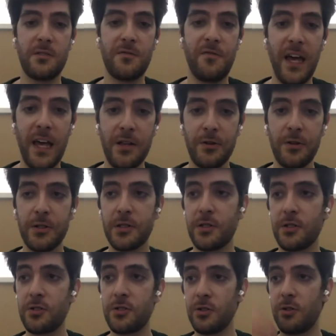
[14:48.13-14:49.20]
these
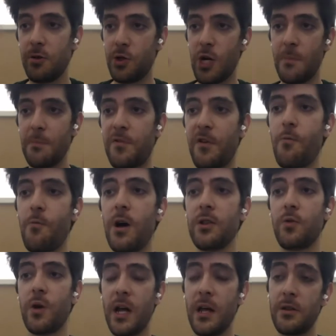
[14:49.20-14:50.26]
failures, so to
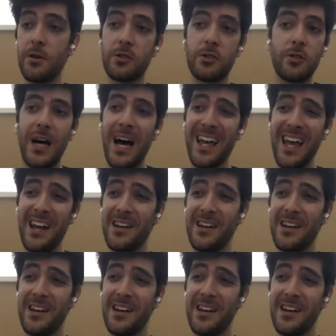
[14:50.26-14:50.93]
jump from one to another.